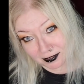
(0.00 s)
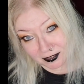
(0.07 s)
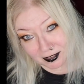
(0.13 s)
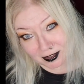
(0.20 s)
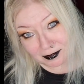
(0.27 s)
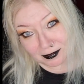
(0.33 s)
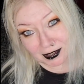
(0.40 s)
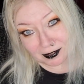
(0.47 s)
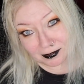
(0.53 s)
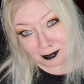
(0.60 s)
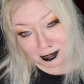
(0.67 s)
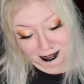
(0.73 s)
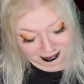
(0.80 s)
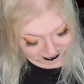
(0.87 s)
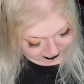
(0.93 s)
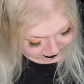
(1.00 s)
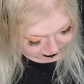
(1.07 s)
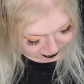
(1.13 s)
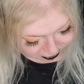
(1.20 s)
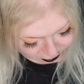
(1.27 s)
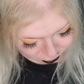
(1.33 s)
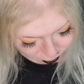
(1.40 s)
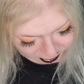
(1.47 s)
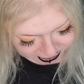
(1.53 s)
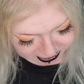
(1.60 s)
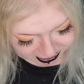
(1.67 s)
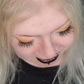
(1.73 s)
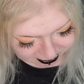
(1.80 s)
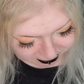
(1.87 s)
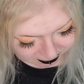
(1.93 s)
we start with the one for
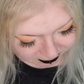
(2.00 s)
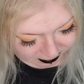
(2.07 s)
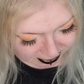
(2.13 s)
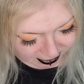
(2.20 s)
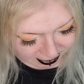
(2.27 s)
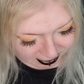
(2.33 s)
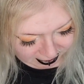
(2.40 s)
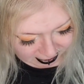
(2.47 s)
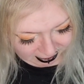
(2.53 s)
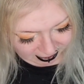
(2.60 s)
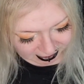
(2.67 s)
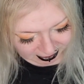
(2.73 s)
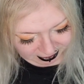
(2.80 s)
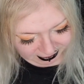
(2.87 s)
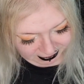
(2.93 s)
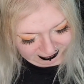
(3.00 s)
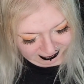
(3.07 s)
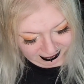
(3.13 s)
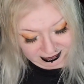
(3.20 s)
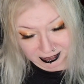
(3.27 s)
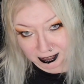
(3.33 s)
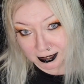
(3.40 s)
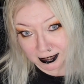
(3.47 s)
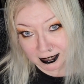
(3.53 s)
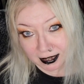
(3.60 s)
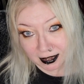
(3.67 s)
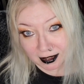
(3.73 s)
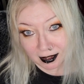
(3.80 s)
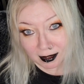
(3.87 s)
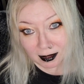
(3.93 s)
Sweden, and it's actually
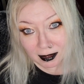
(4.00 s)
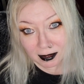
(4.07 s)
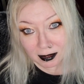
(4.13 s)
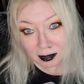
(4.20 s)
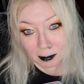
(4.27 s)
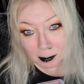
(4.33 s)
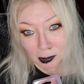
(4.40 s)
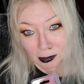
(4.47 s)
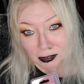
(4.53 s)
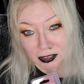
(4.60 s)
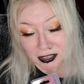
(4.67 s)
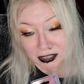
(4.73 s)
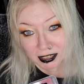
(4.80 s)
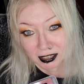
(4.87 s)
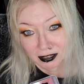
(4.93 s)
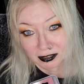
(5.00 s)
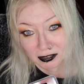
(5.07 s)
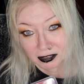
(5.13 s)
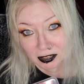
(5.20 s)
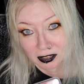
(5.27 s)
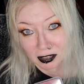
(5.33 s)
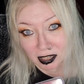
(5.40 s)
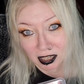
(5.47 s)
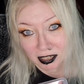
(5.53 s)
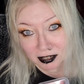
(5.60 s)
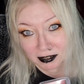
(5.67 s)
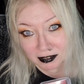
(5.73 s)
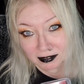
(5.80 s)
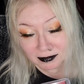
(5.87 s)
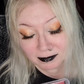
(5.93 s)
a Bultsax
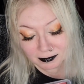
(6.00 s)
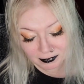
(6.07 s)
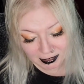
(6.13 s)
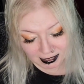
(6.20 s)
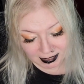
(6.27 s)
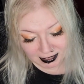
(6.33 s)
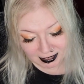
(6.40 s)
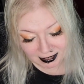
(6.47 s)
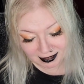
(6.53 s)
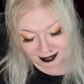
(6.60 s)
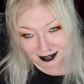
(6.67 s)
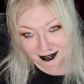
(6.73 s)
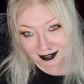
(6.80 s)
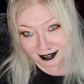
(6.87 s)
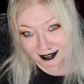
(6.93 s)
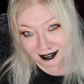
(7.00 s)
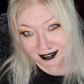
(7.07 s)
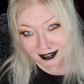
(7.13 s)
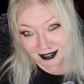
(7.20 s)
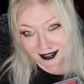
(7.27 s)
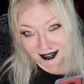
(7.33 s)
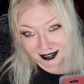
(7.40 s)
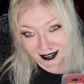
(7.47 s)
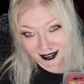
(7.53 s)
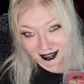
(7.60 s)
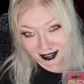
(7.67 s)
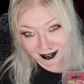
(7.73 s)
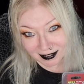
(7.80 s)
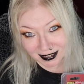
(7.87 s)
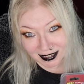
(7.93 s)
cover, and
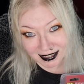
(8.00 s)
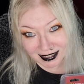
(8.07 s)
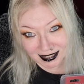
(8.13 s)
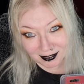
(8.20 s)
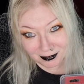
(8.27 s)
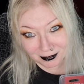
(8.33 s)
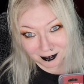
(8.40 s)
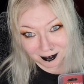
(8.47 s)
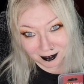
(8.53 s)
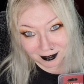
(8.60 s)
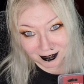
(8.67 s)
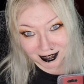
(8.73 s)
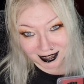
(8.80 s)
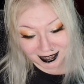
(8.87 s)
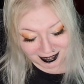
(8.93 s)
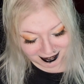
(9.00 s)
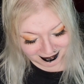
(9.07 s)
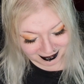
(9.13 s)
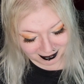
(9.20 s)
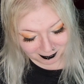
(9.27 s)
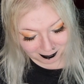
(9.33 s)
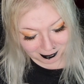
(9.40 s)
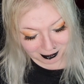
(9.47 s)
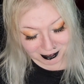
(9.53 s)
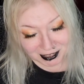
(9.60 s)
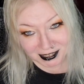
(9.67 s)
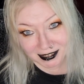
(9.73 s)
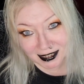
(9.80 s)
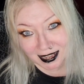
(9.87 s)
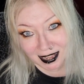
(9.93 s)
I'm gonna need that for a
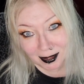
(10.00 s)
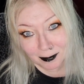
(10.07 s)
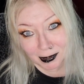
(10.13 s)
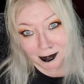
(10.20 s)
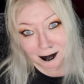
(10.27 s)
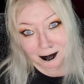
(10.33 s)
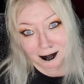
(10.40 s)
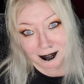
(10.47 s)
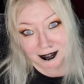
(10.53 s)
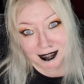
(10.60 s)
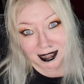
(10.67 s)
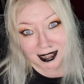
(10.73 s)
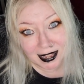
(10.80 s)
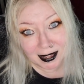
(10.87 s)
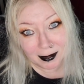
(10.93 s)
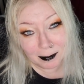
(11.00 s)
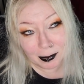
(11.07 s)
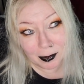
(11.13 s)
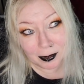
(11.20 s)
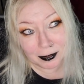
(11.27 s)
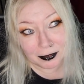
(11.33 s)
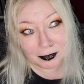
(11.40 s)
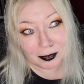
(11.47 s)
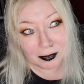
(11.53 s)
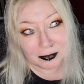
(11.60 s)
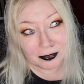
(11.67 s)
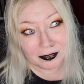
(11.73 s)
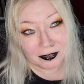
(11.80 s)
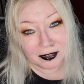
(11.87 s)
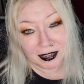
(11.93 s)
project I have, because I bought
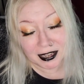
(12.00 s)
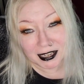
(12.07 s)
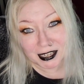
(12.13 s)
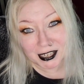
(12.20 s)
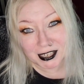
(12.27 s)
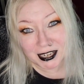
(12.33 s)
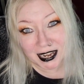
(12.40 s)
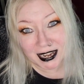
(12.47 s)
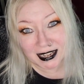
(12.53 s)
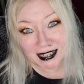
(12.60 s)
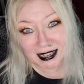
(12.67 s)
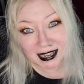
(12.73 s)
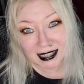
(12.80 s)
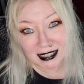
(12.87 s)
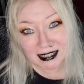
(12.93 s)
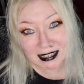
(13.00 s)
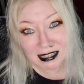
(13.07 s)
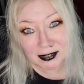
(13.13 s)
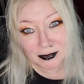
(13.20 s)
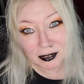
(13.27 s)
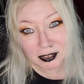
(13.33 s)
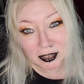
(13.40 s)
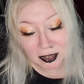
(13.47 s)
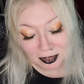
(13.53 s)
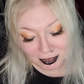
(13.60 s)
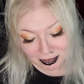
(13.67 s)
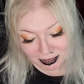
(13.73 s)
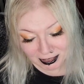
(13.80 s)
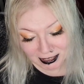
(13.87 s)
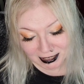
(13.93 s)
those Shein necklaces for
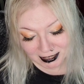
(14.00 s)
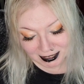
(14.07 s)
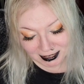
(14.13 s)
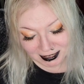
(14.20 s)
dogs,